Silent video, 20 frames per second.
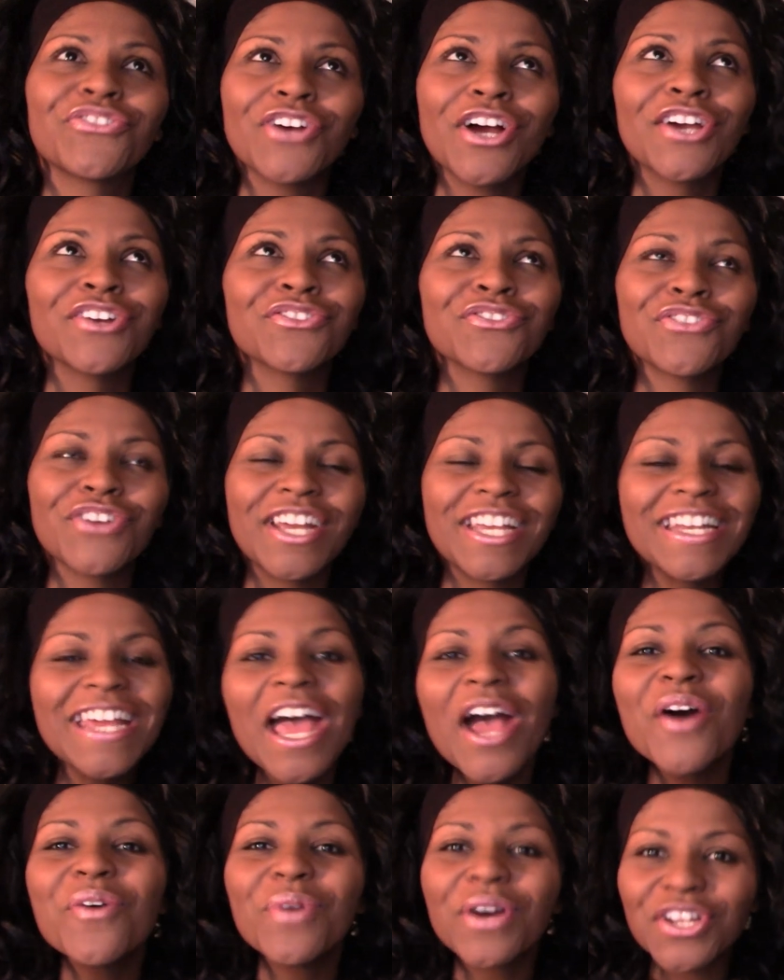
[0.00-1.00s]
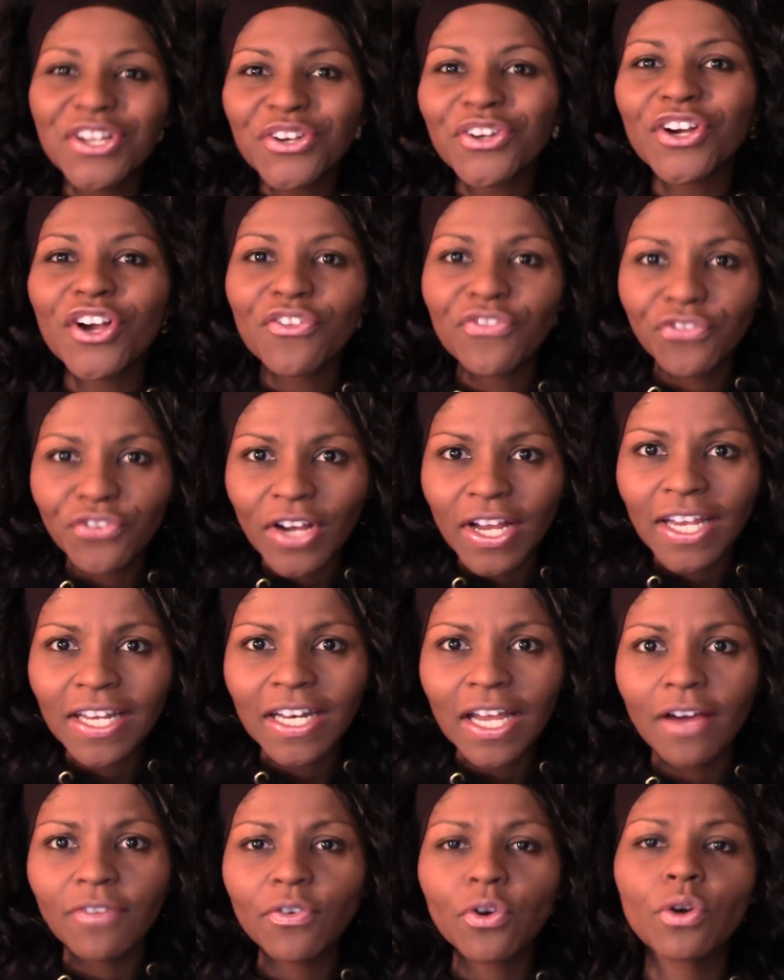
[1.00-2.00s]
unafraid, what you're afraid
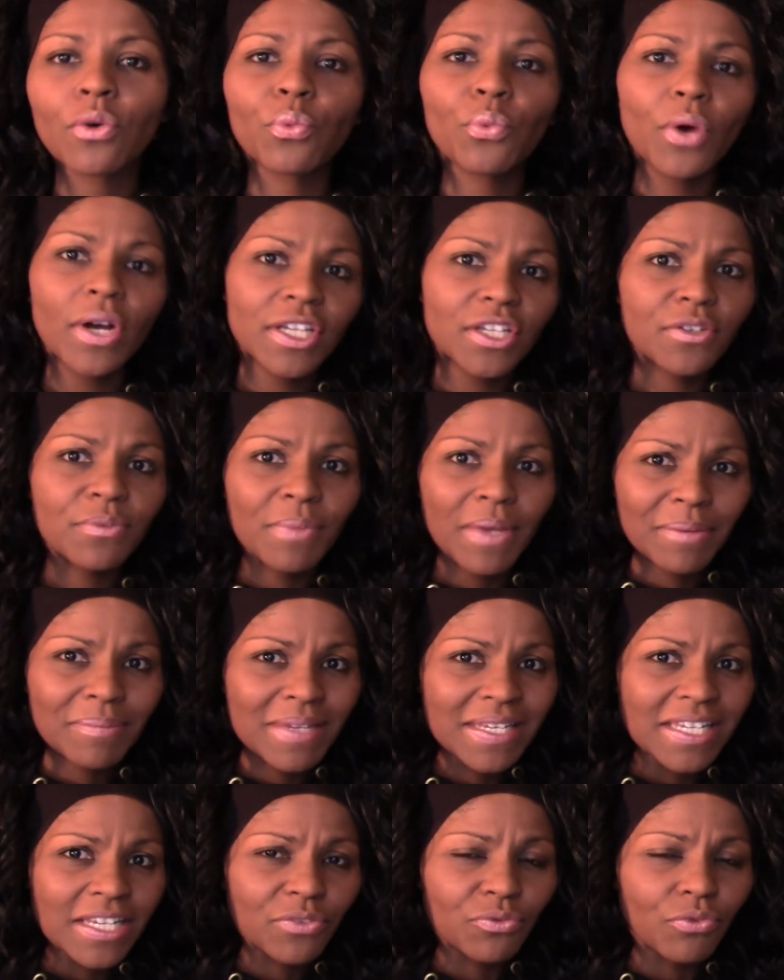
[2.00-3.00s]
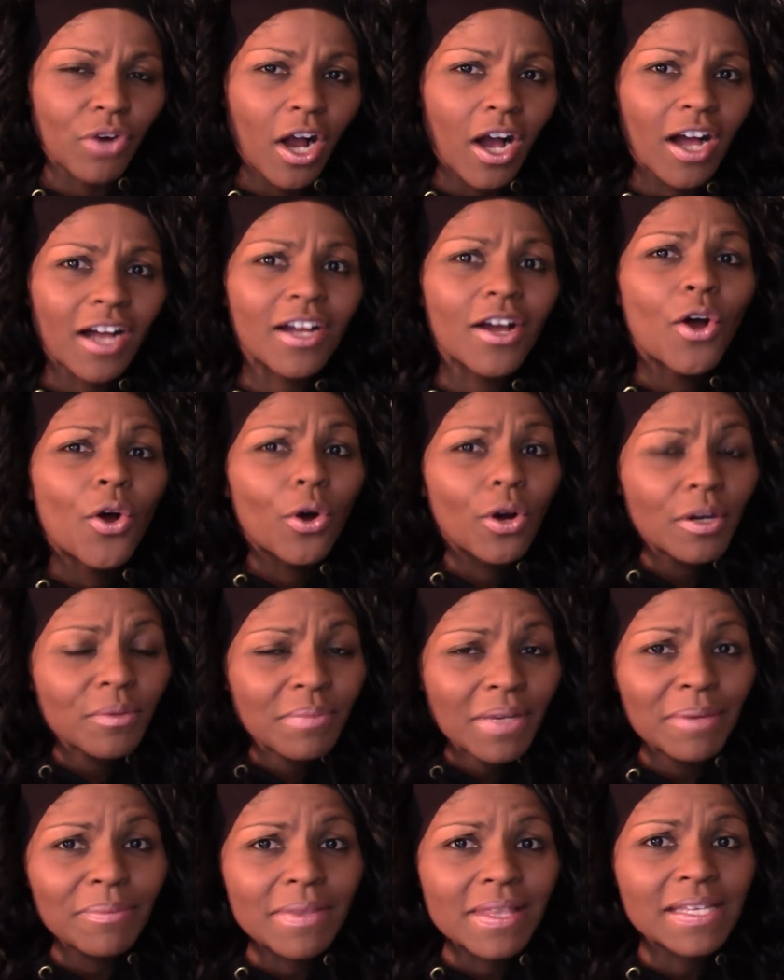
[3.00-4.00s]
of, or what you maybe did wrong, or
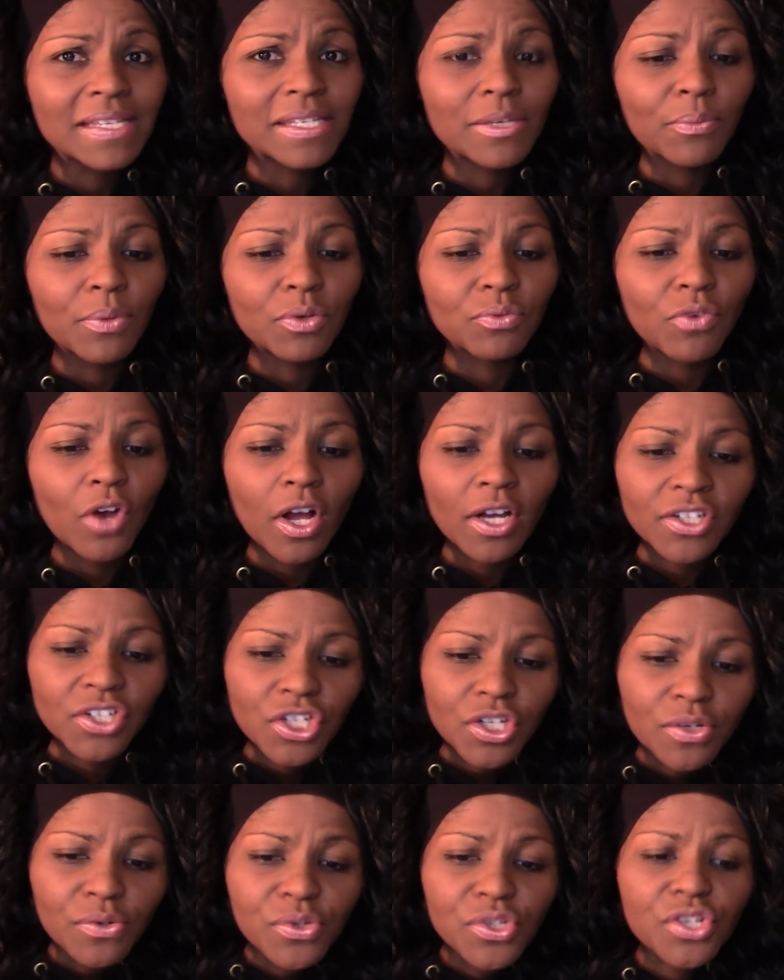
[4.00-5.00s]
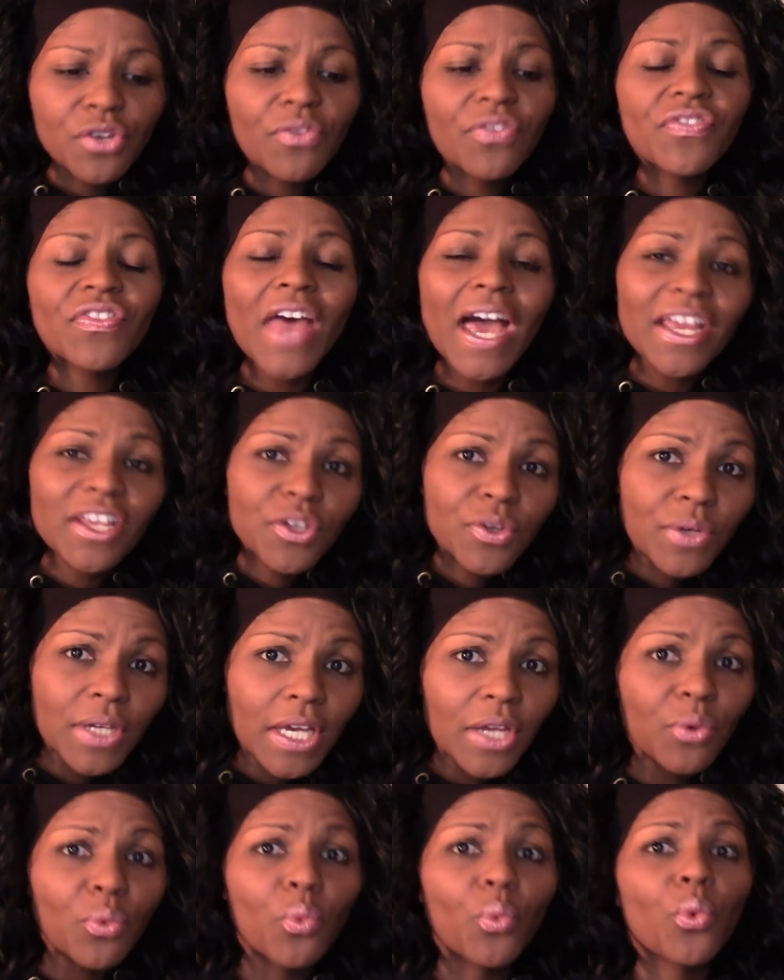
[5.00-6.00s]
maybe that someone wronged you, so that you
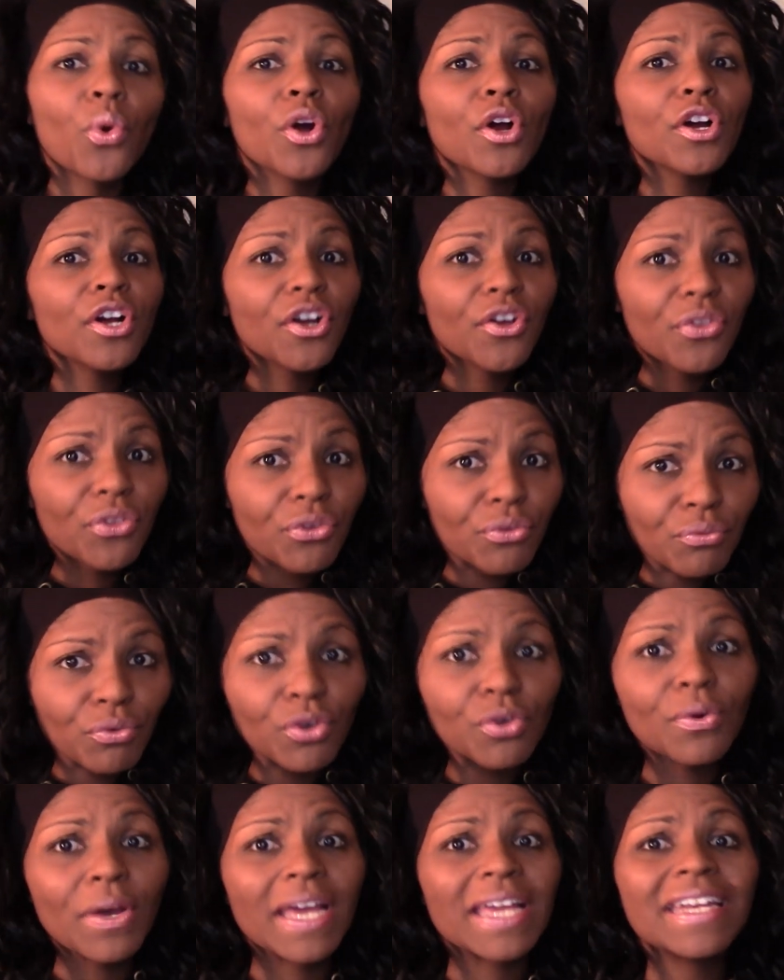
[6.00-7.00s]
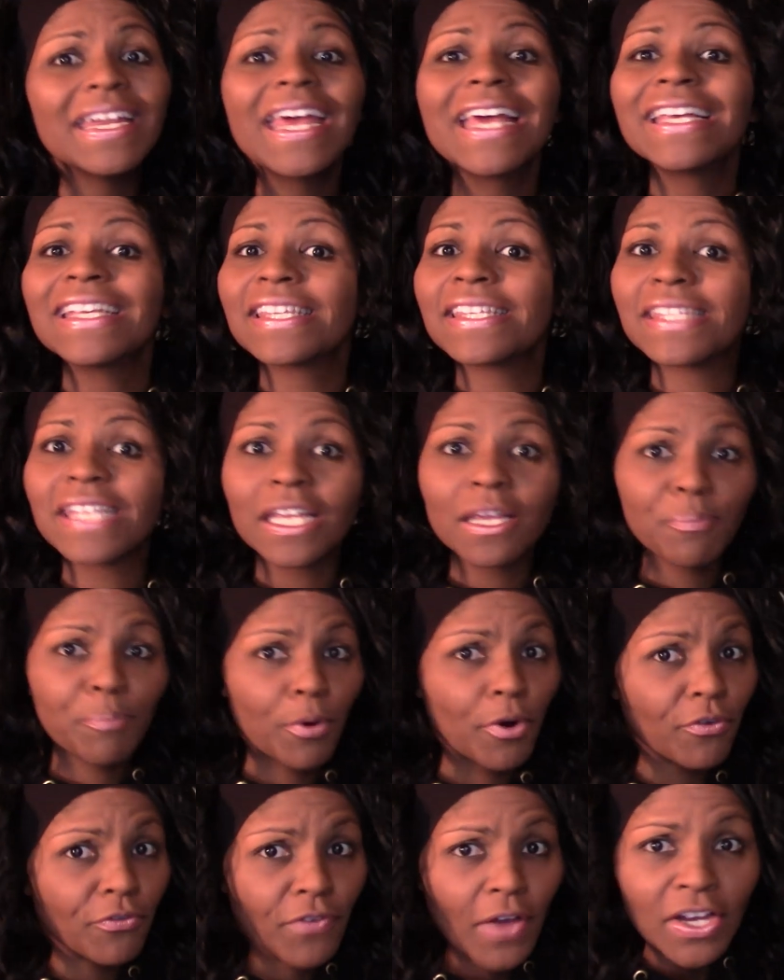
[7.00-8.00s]
can work through it, seek
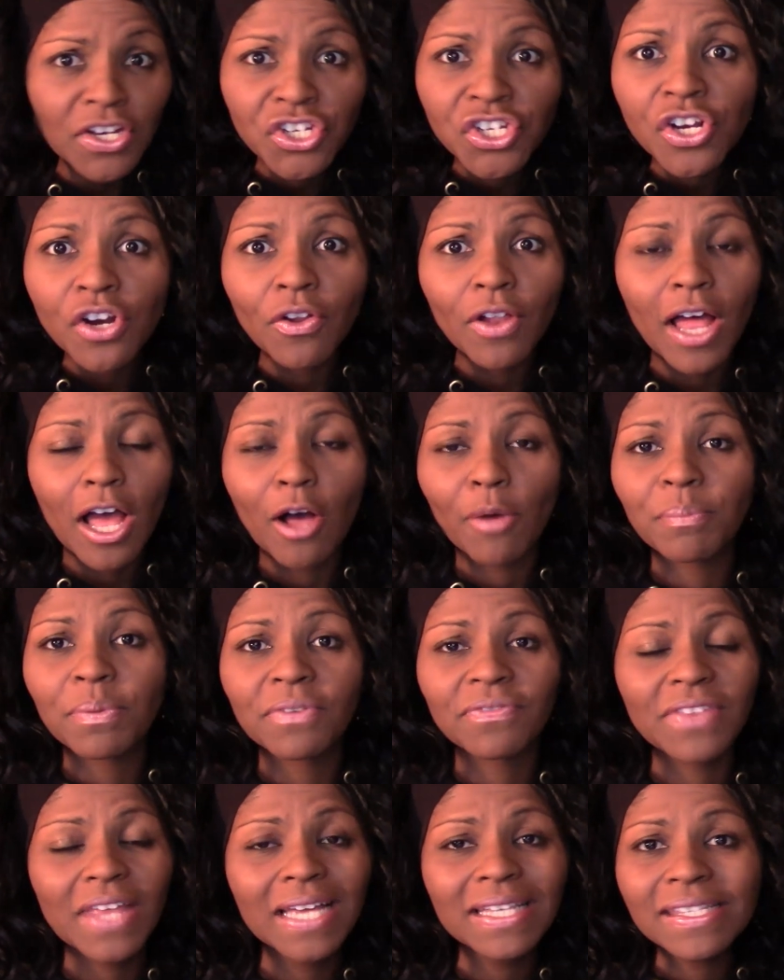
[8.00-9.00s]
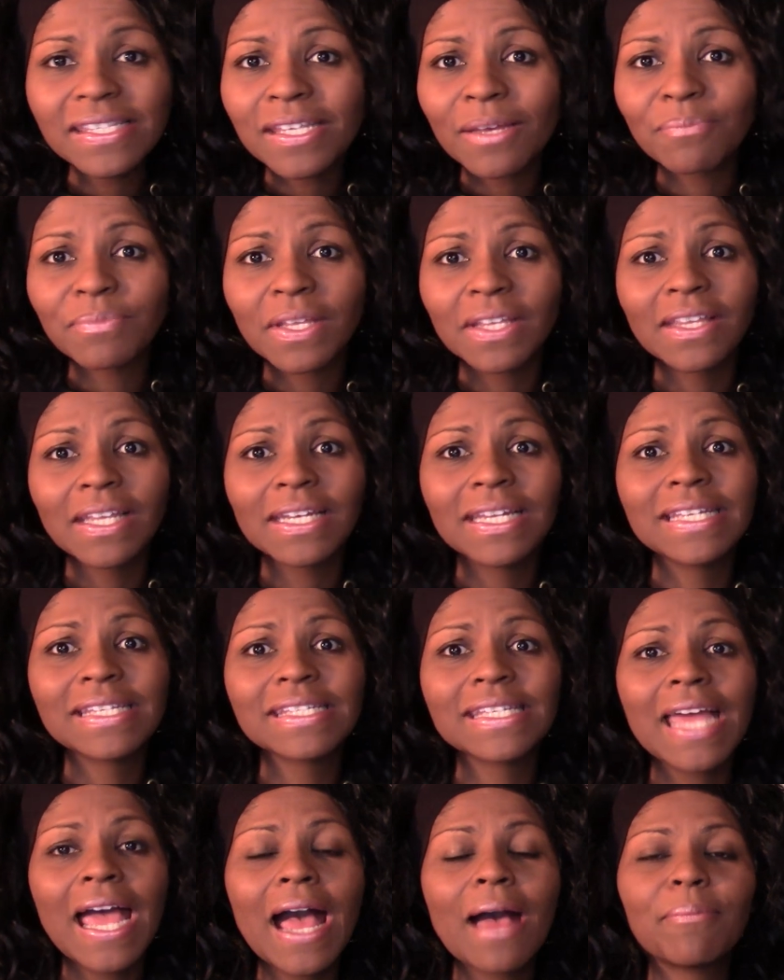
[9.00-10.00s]
professional help if that's something that needs
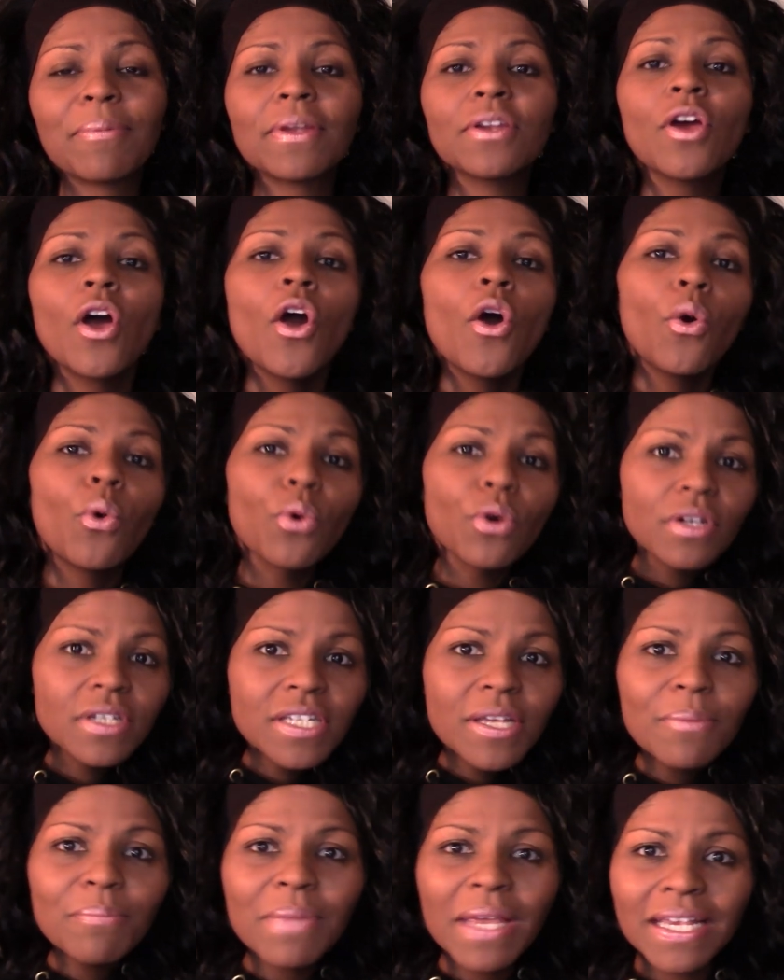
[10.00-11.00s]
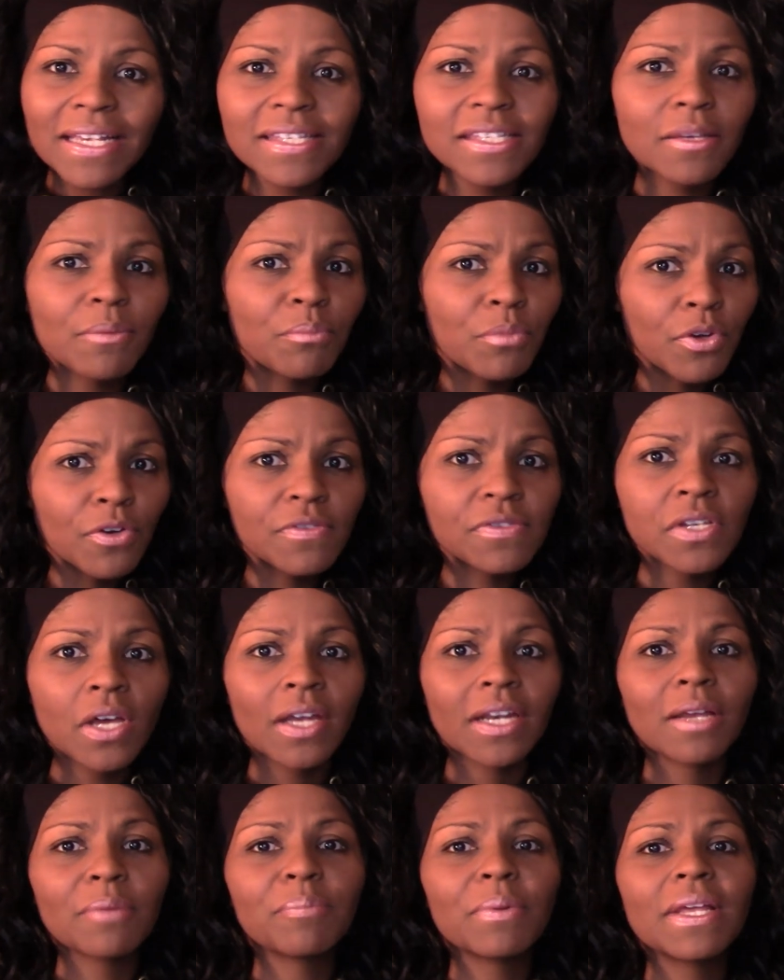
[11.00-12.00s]
to happen, or to make some moves on it.